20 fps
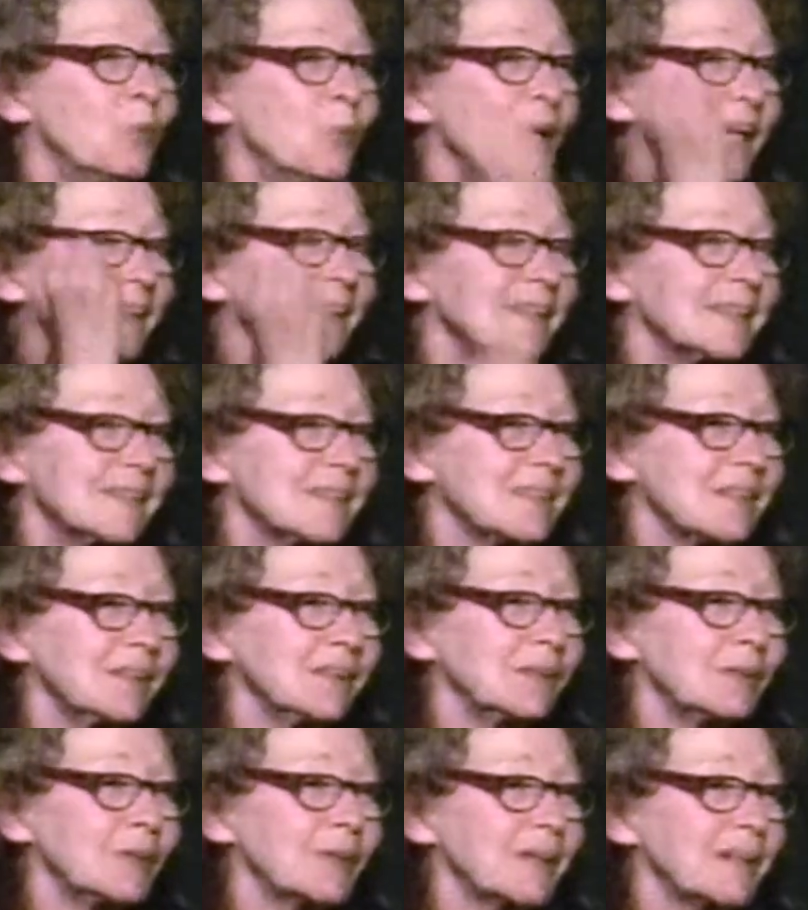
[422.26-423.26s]
What does the
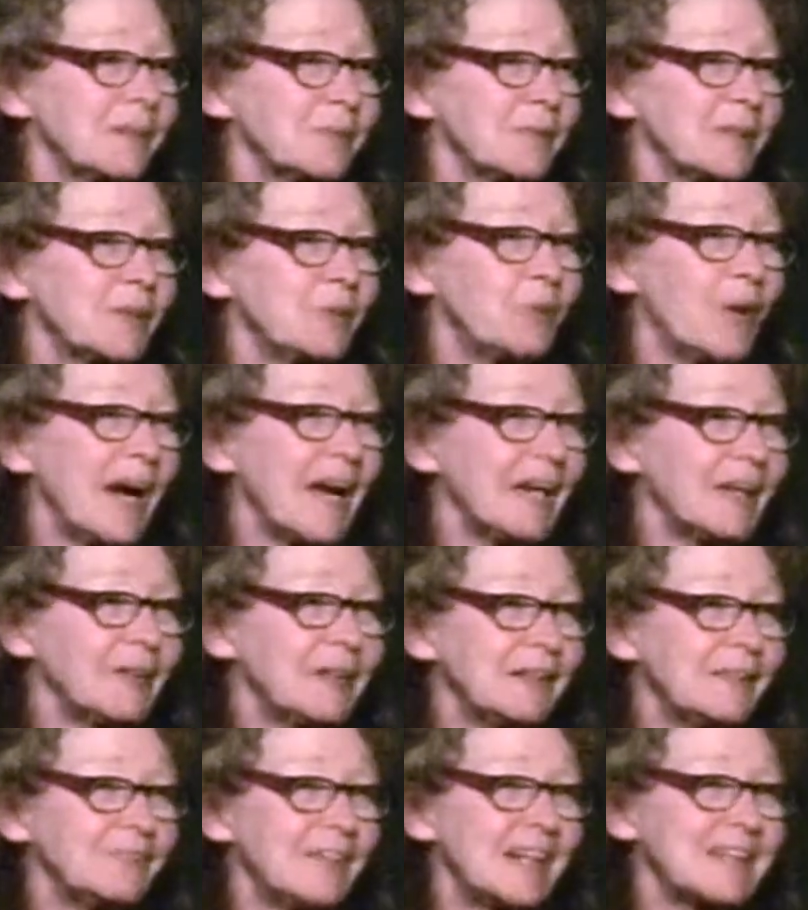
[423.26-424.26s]
Lord
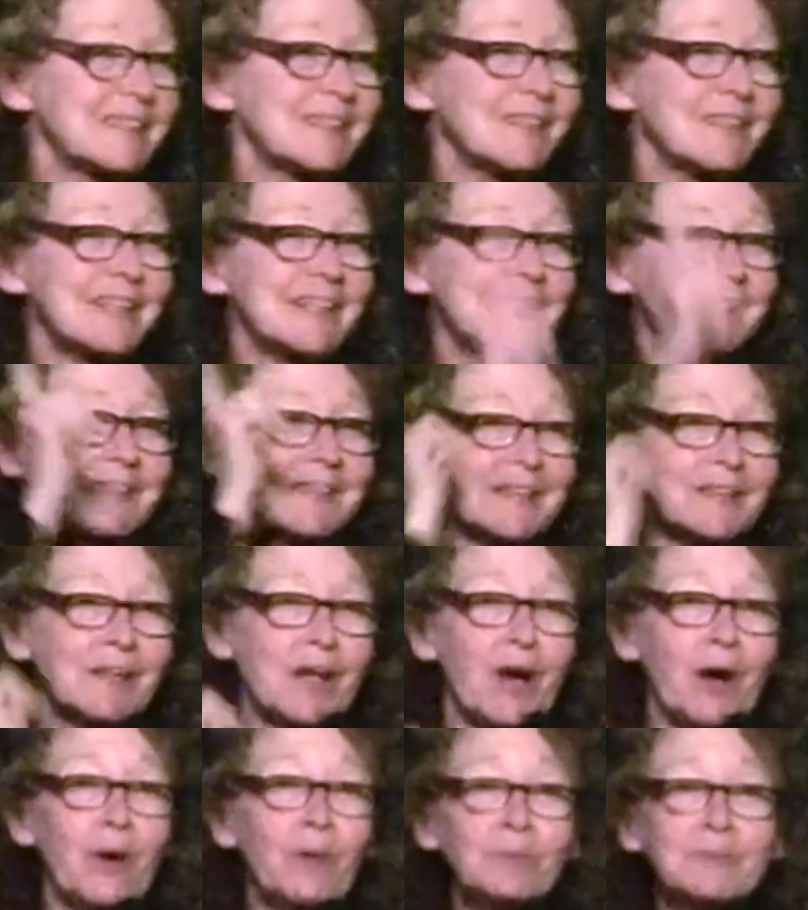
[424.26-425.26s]
require of us? This
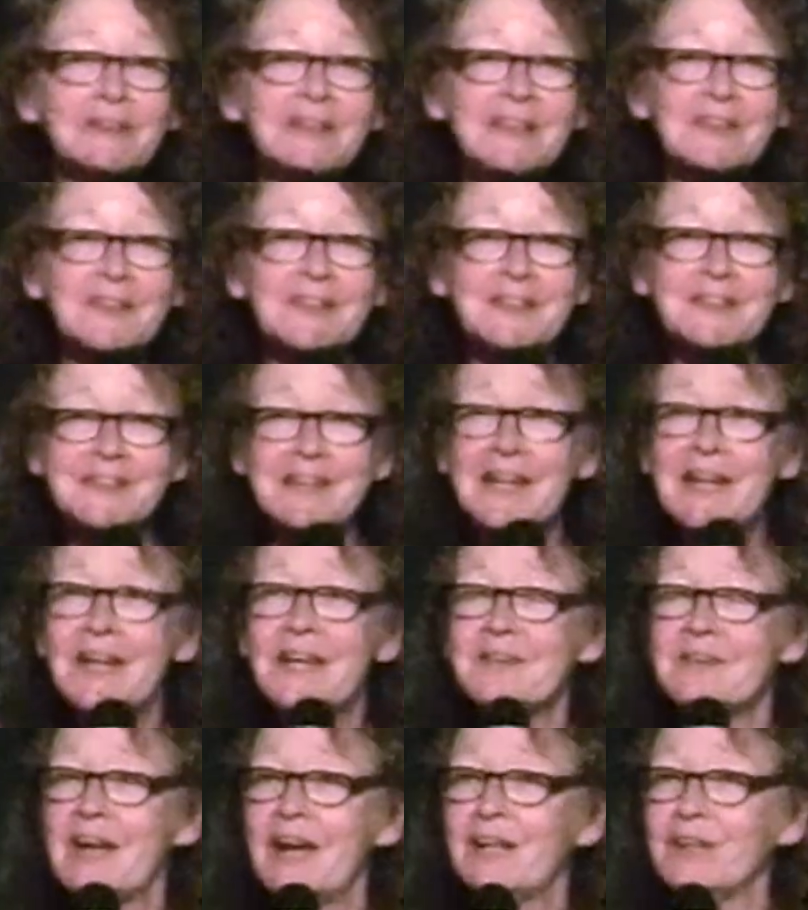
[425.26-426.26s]
and only this,
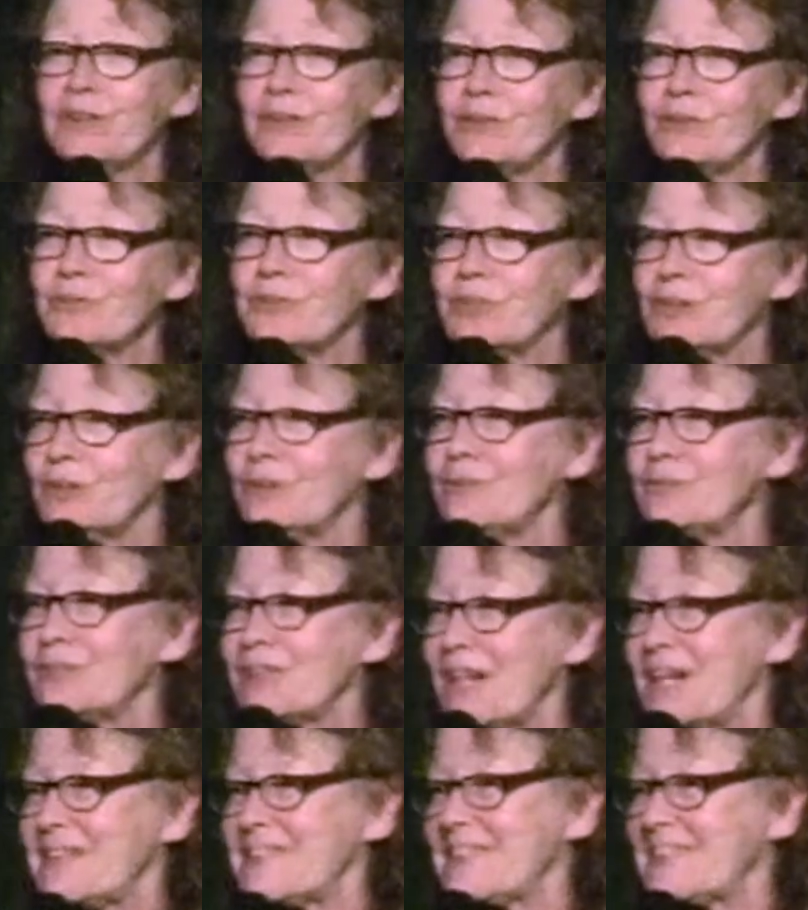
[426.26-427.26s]
that you do
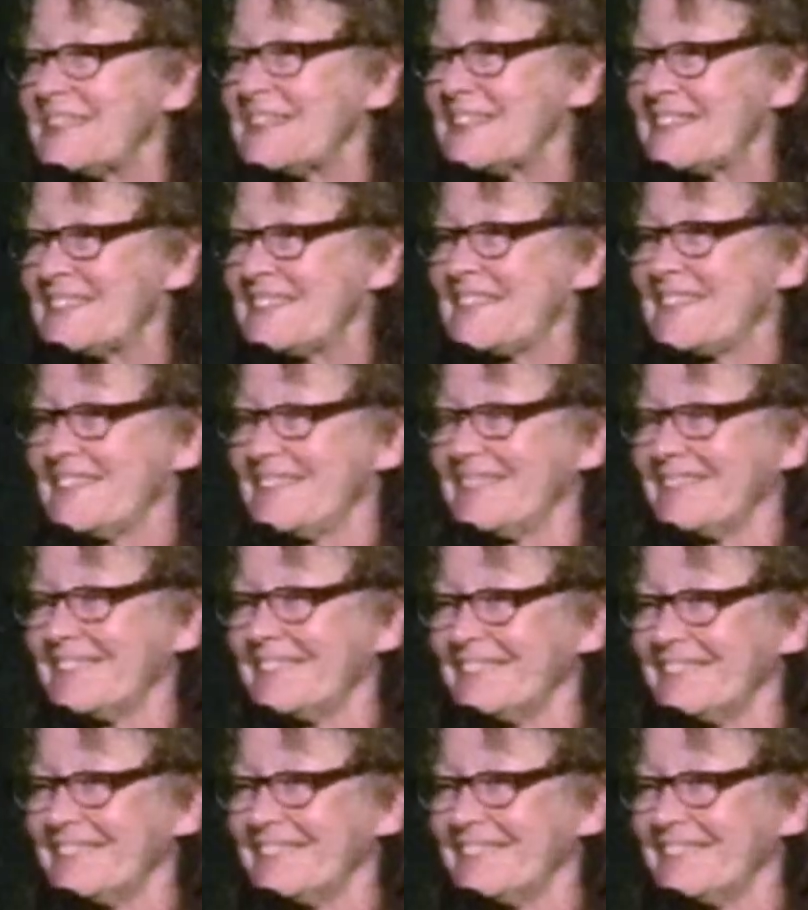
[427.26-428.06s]
justice,